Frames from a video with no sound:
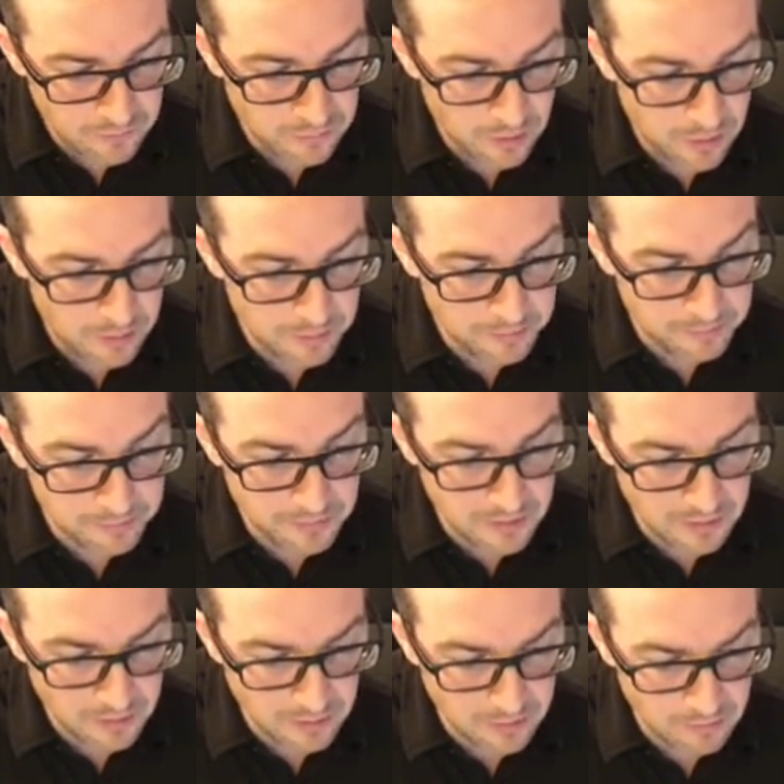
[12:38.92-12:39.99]
from
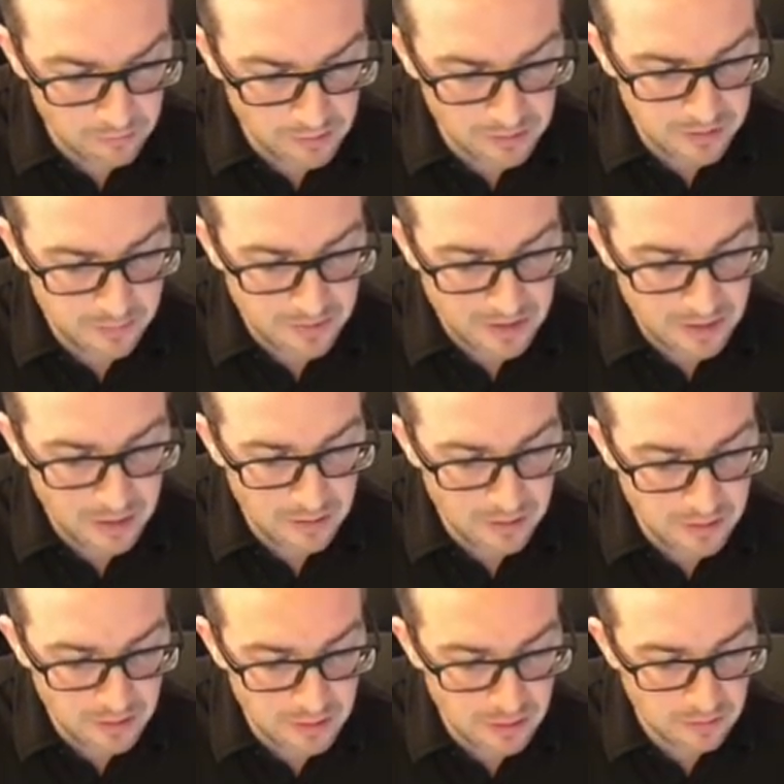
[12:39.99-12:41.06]
really the beginning of
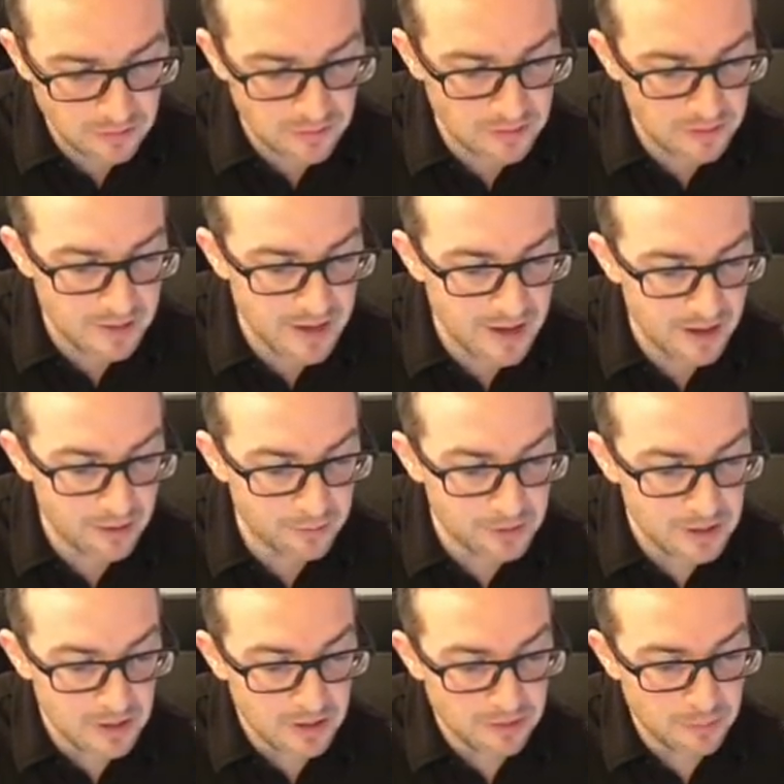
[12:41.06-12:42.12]
the year to now,
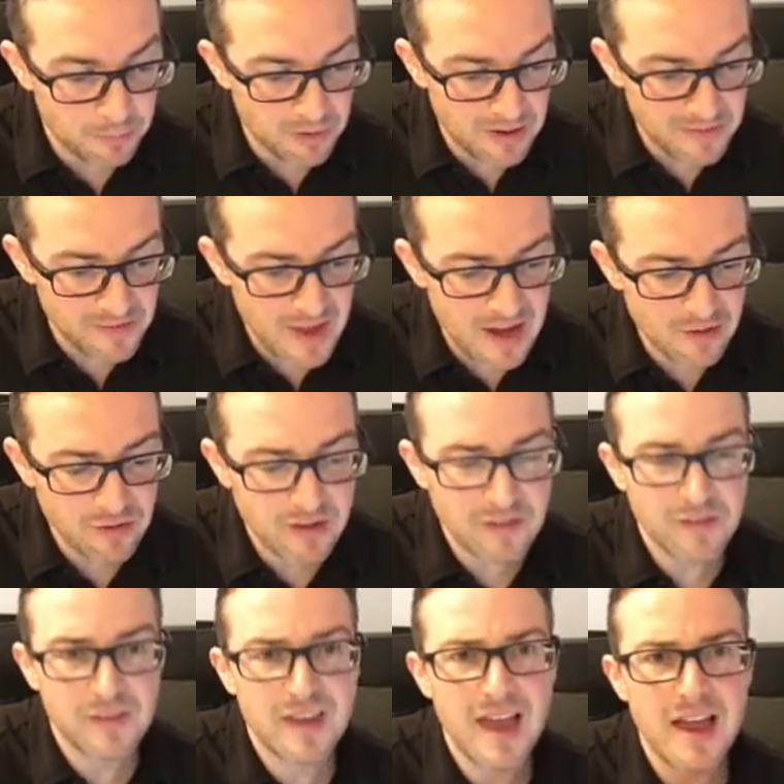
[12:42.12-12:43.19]
the price action
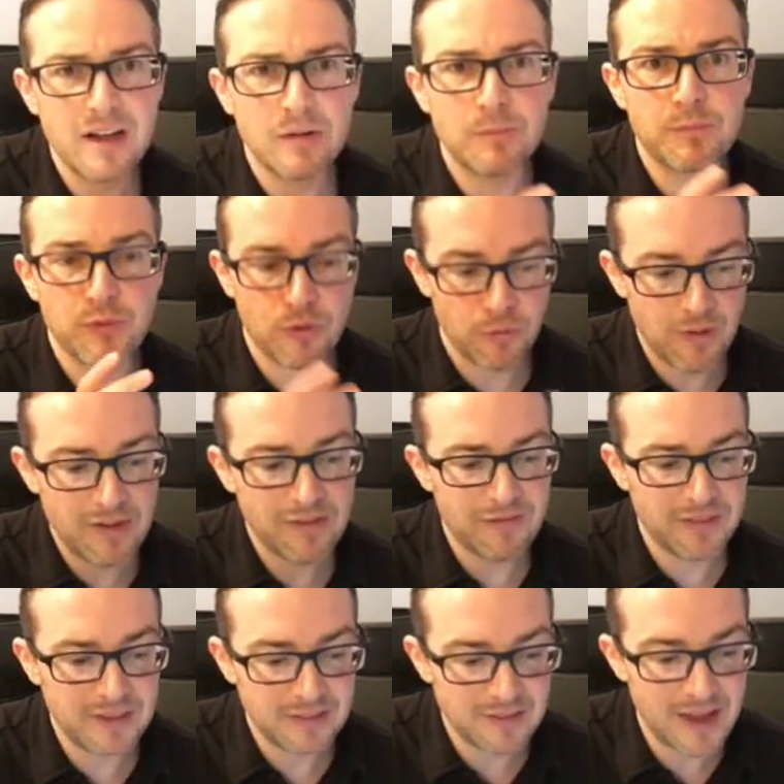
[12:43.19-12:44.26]
has gotten
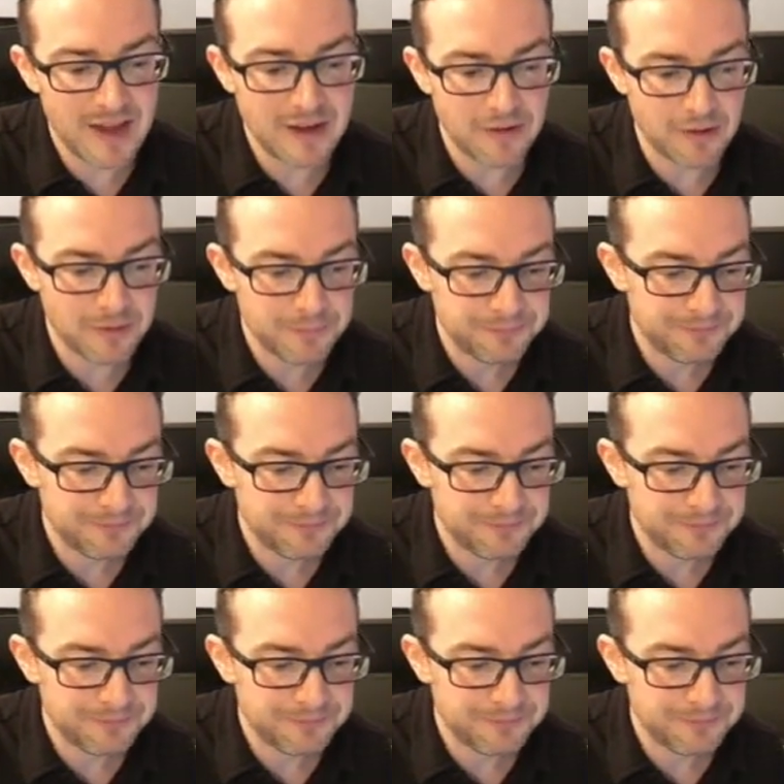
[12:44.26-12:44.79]
progressively tighter.